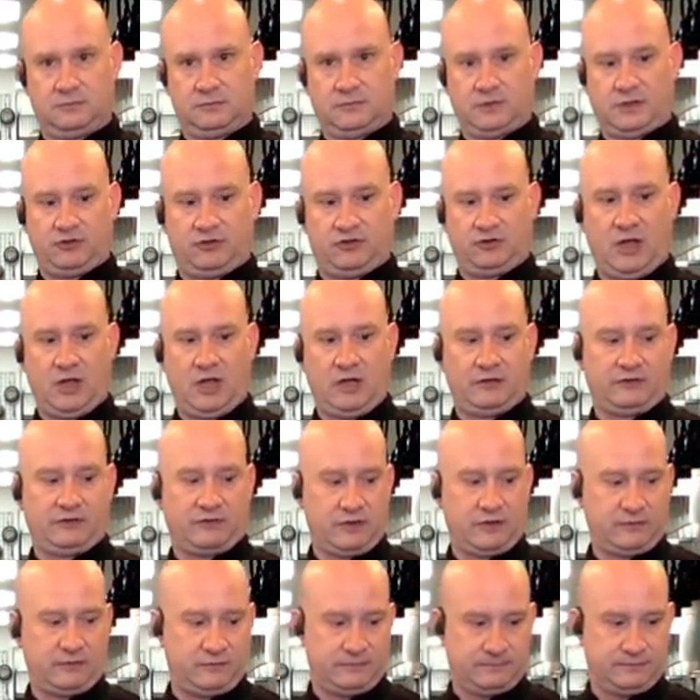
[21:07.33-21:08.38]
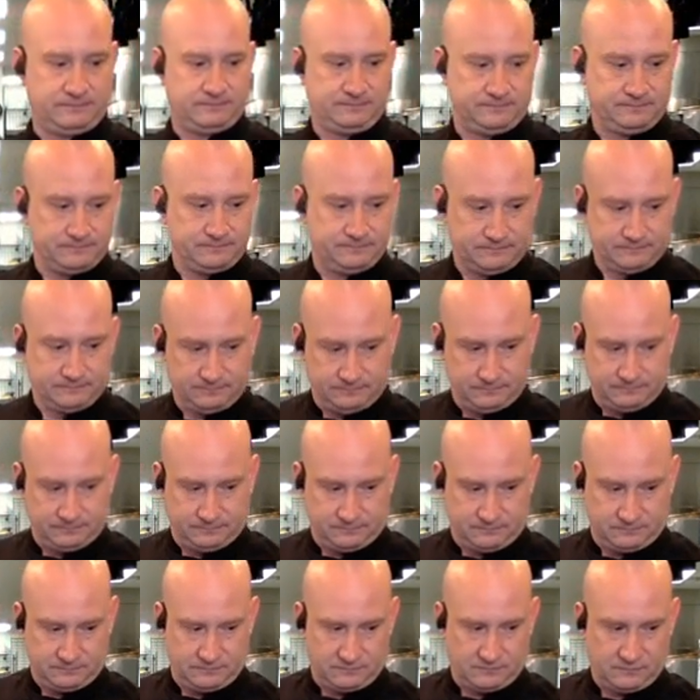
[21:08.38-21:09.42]
enchilada sauce,
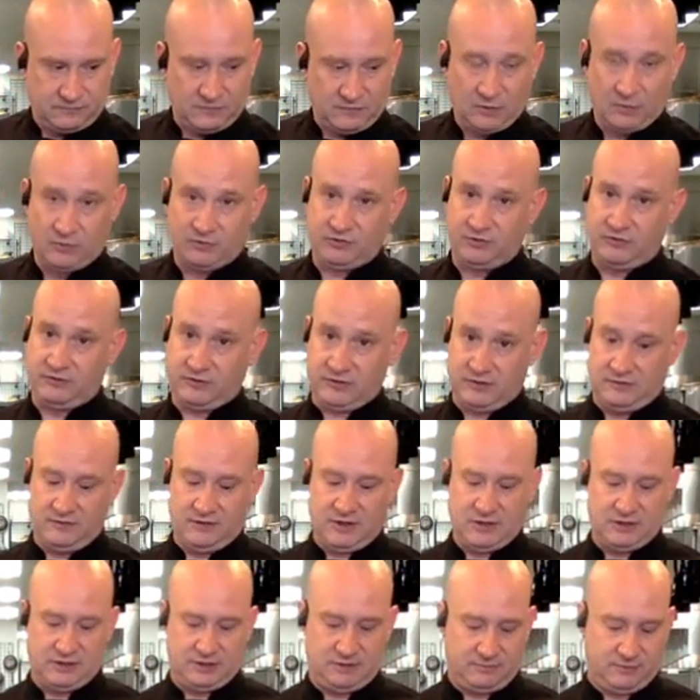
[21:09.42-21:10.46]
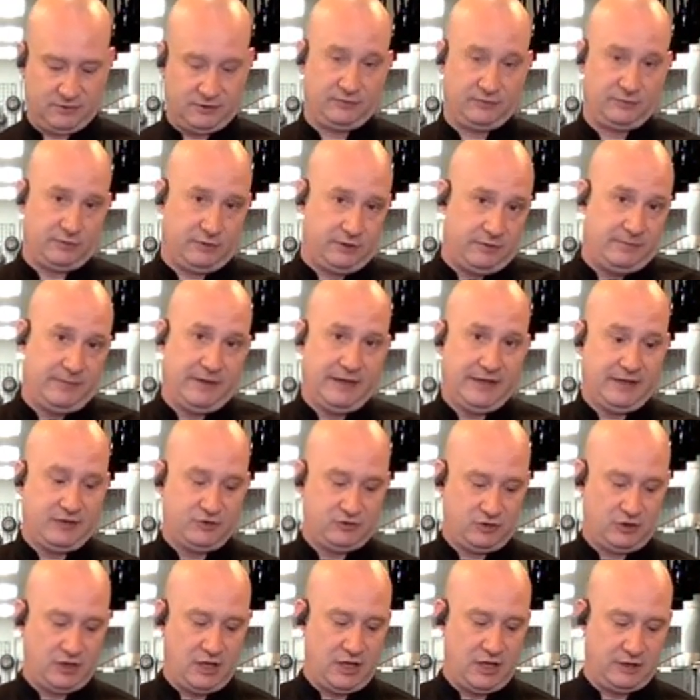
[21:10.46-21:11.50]
which is convenient because we're going to make
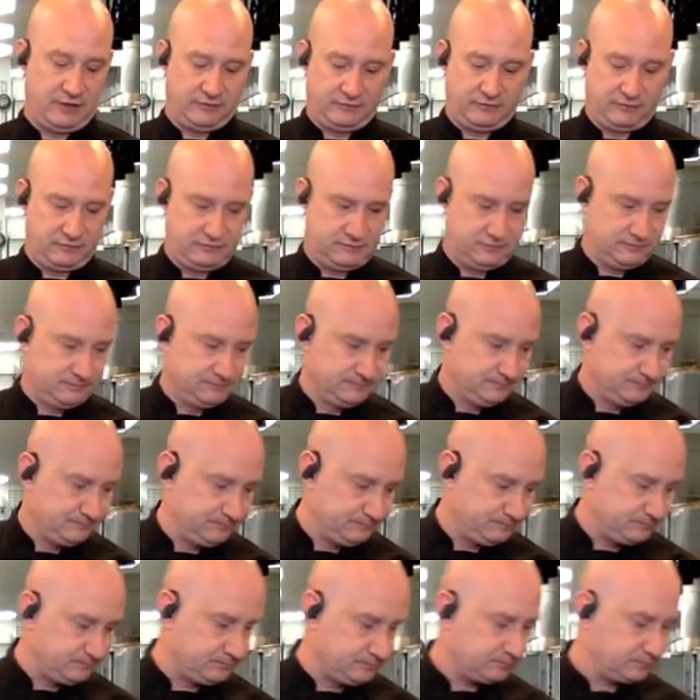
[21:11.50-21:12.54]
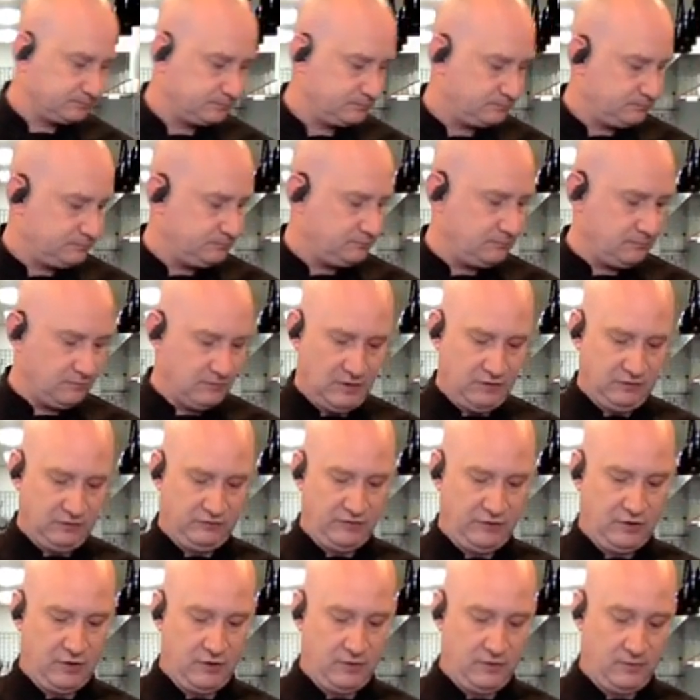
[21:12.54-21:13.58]
enchiladas.
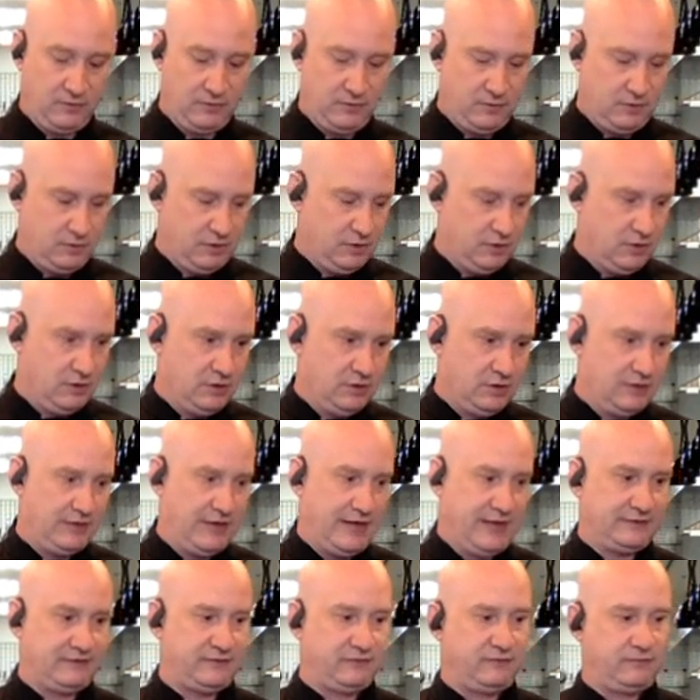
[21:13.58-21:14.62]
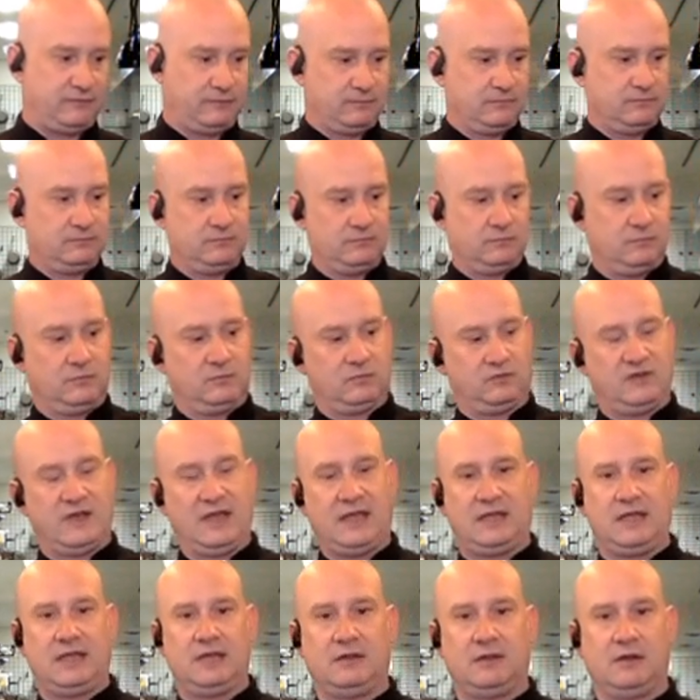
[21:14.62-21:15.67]
So that's
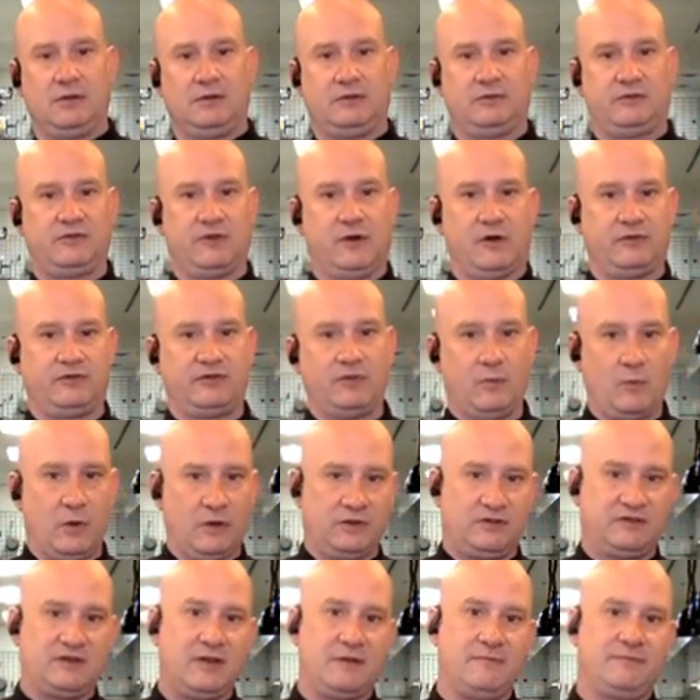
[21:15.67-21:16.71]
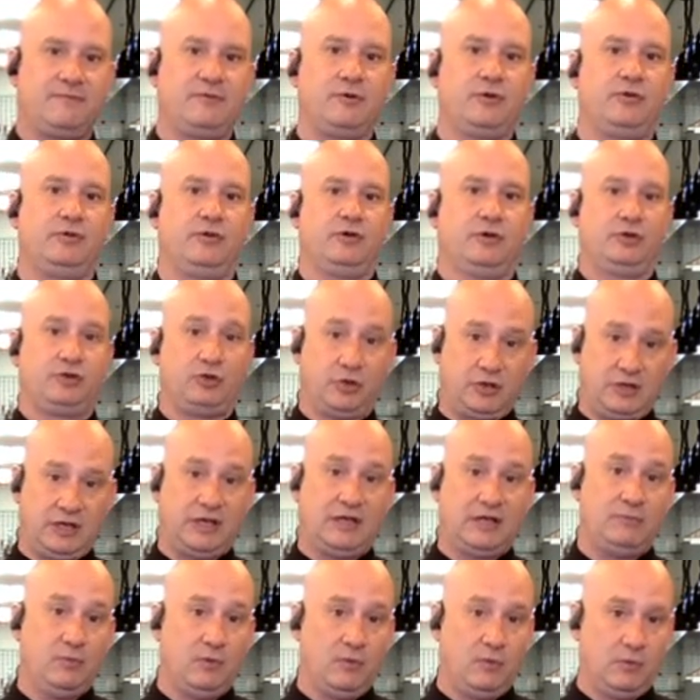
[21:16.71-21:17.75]
taking the salsa one step further, cooking
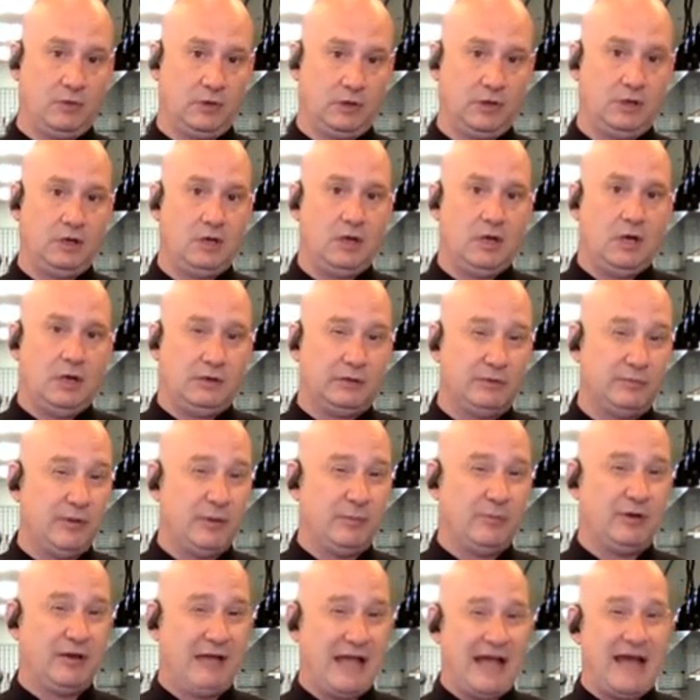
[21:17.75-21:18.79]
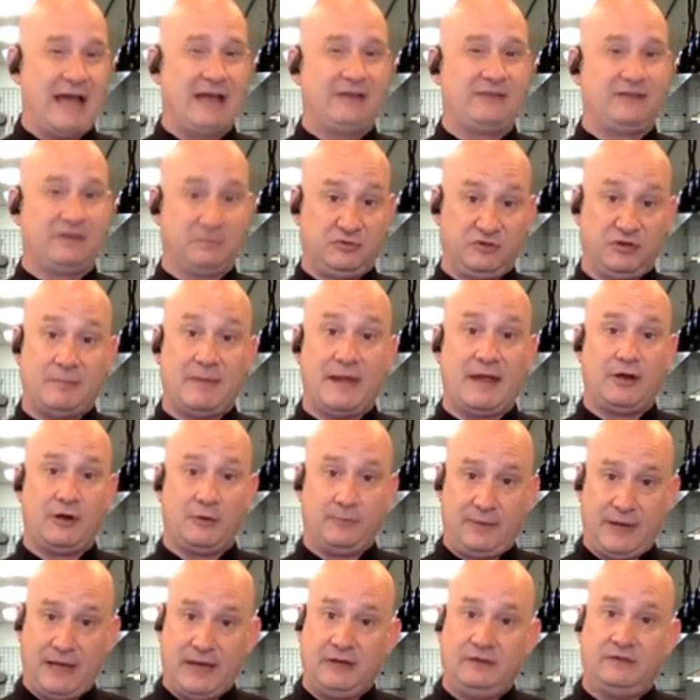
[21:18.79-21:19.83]
it more. Remember to add some tomato
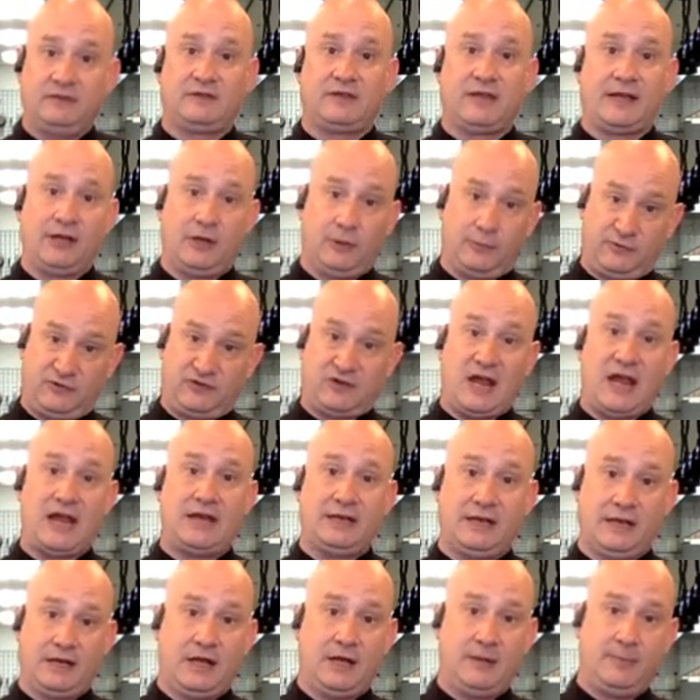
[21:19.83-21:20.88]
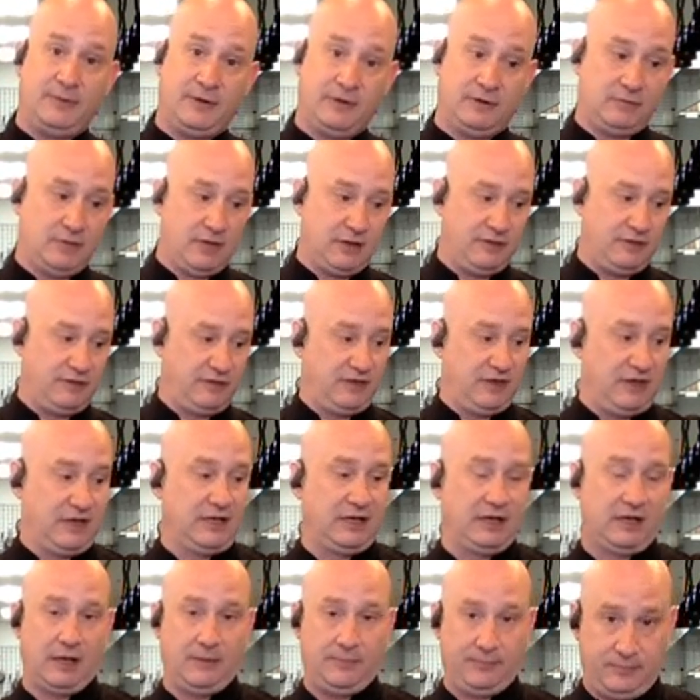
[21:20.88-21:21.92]
paste. That helps tighten it up and thicken
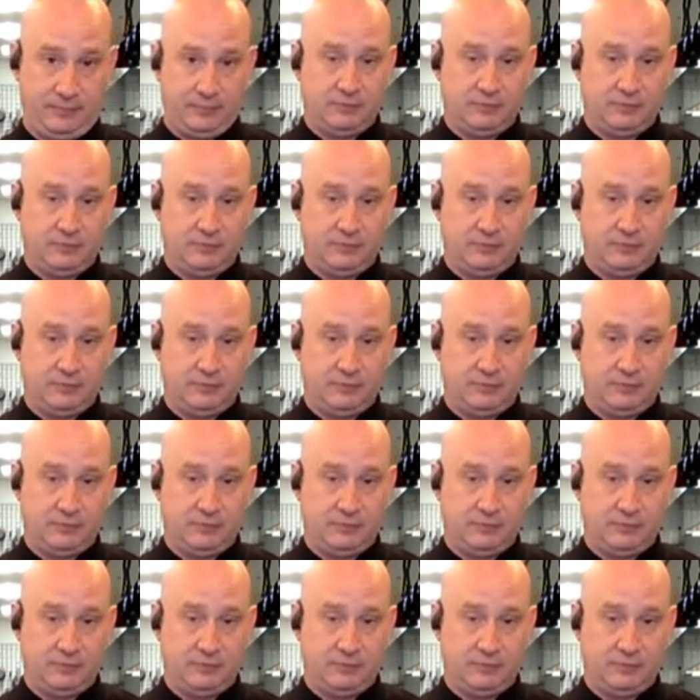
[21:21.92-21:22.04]
it up